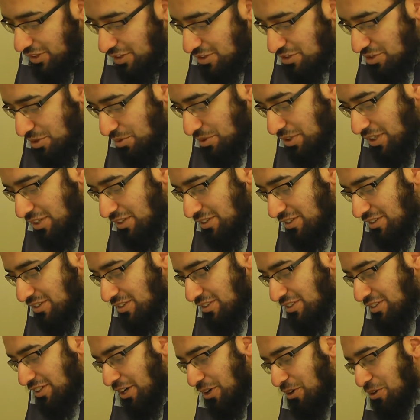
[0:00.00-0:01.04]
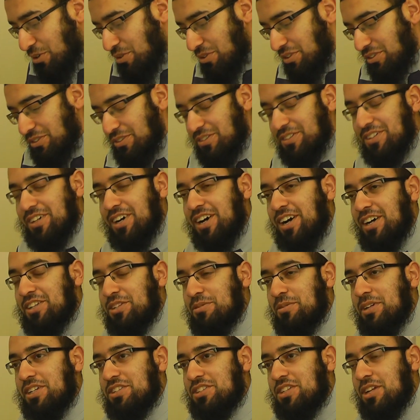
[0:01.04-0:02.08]
So then now
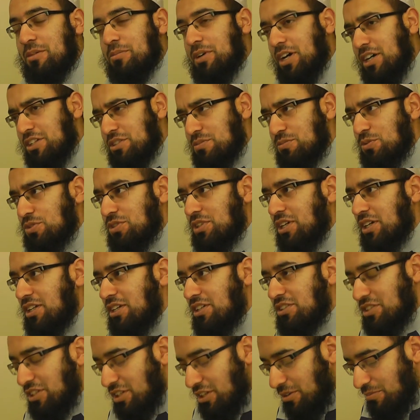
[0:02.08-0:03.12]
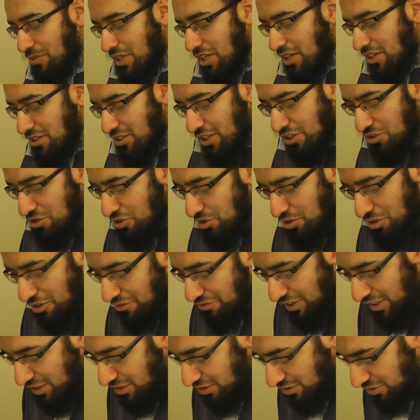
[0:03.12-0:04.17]
Adam alayhi salam asked Musa alayhi salam that, do you not
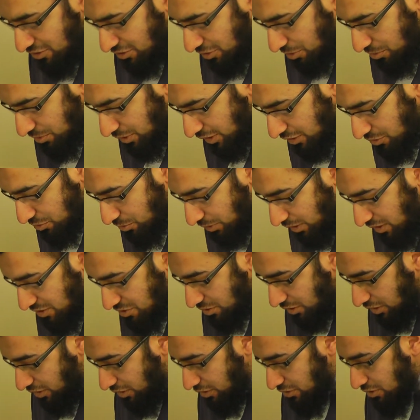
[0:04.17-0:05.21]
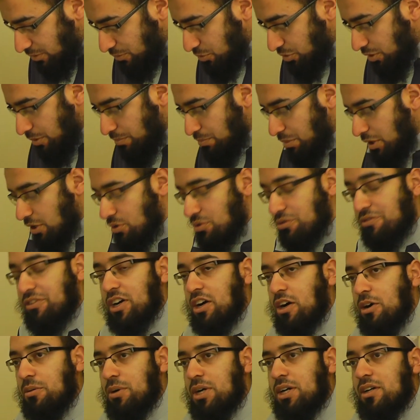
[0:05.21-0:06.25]
find in the Tawrat wa asa Adamu rabbahu
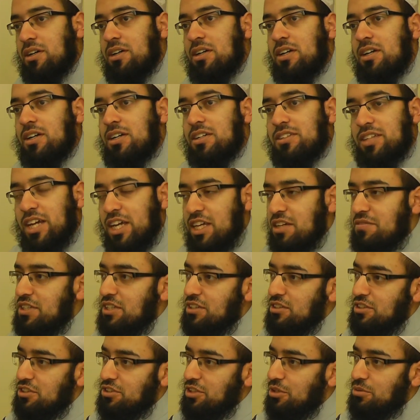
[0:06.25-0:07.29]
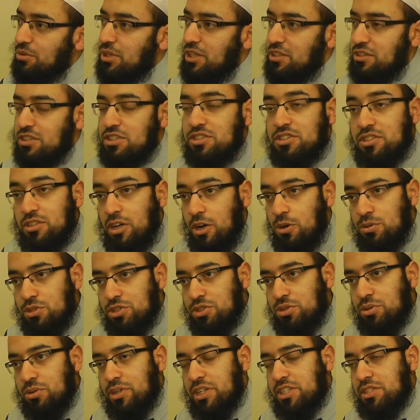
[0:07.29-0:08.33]
faghawa, that even in the Tawrat this whole
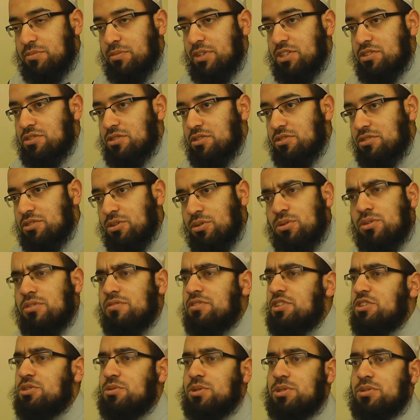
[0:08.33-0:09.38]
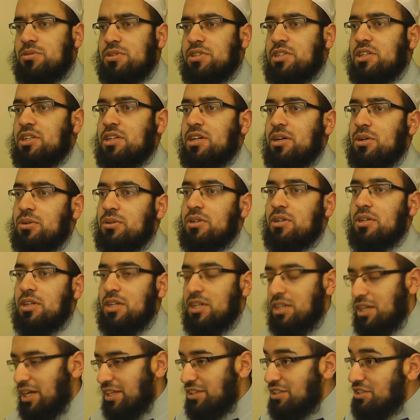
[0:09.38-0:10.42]
story is mentioned. So all of this was written down.
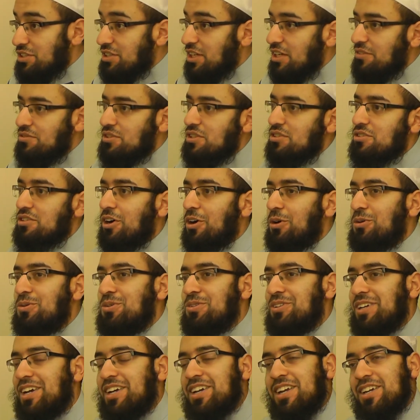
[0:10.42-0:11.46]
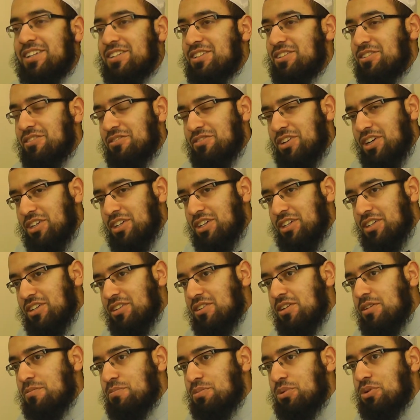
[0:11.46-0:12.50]
And this gives us the whole, again, very
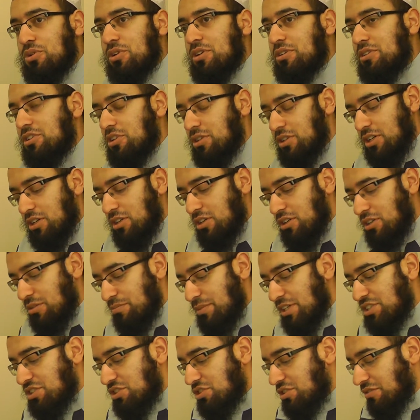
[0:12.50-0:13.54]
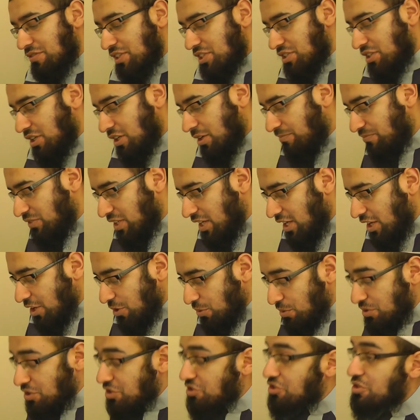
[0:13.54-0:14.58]
important message of Islam,
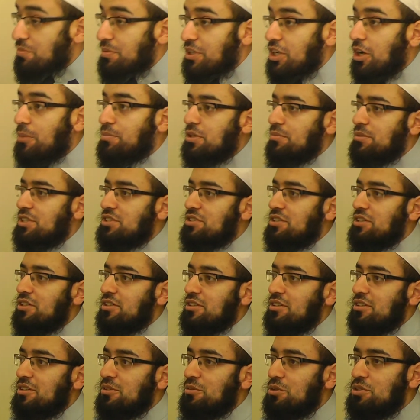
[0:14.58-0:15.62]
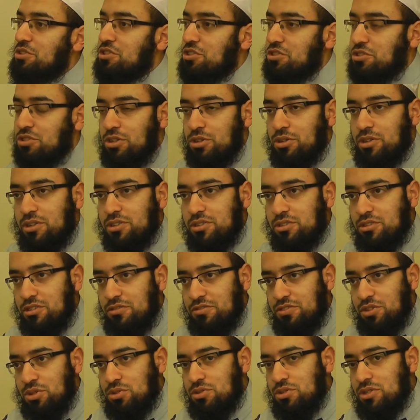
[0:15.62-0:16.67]
which is to be optimistic, which is to look into the
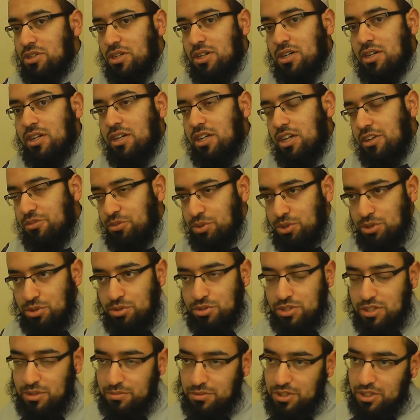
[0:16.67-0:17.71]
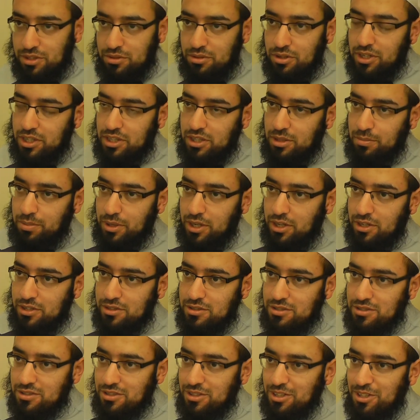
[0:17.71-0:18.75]
future. If we do something wrong in the
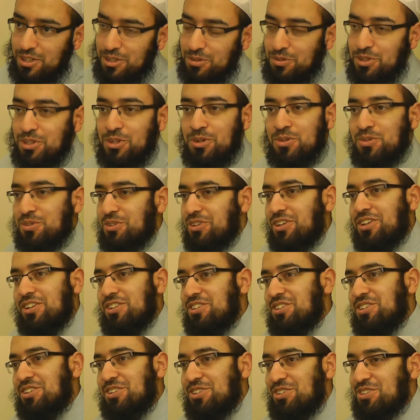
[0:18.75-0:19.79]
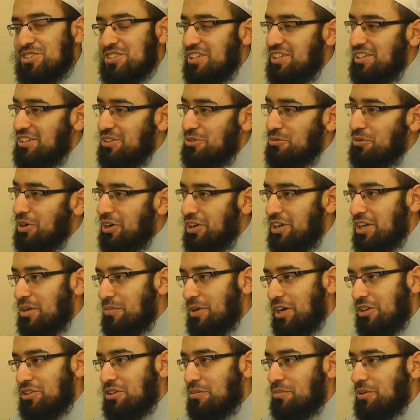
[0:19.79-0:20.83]
past, we don't continuously worry
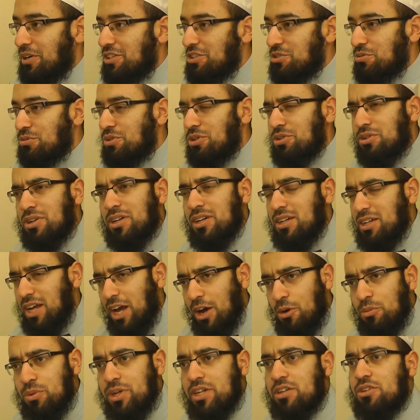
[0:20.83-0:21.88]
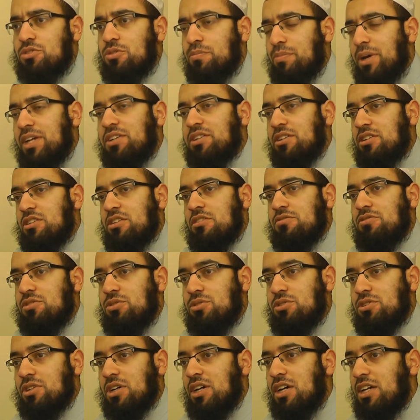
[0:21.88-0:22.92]
about the past. We look how we can do better in the
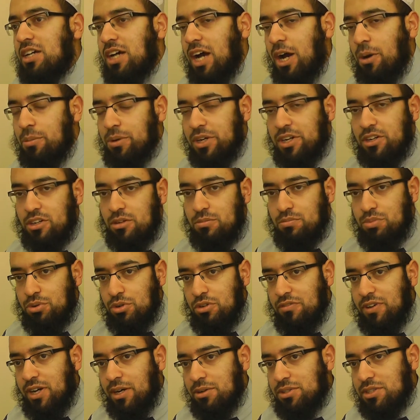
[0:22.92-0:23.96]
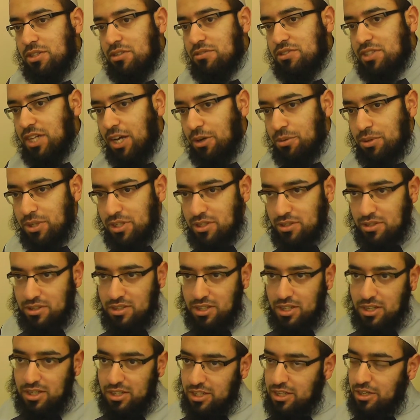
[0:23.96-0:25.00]
future, how we can improve ourselves, how we can
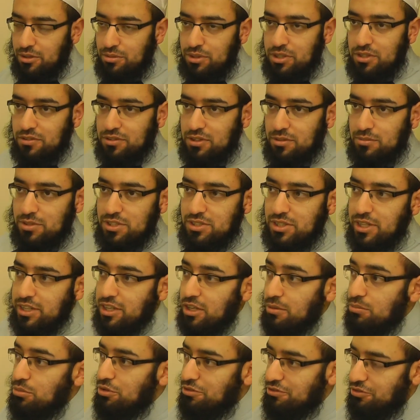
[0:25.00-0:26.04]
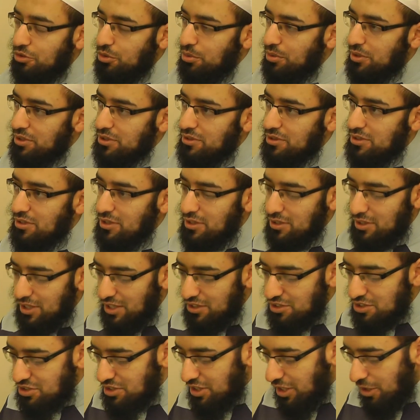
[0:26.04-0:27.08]
get rid of the mistake and move forward.
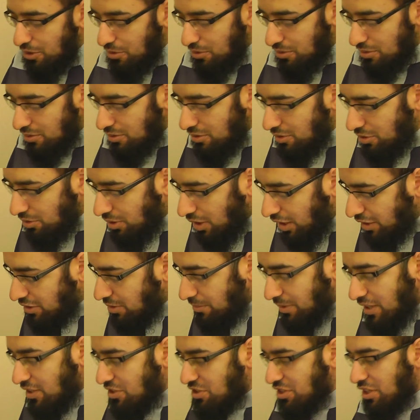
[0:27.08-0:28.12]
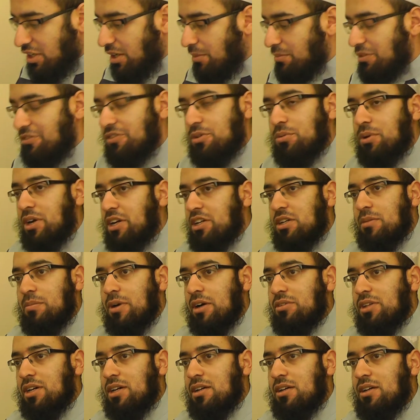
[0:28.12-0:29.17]
And this is how, Adam alayhi salam, if you're worried
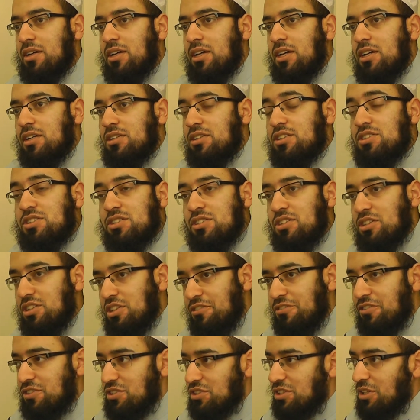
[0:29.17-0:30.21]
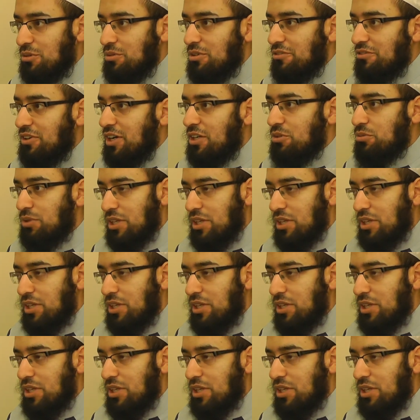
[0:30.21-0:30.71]
about that, this is the difference that we find.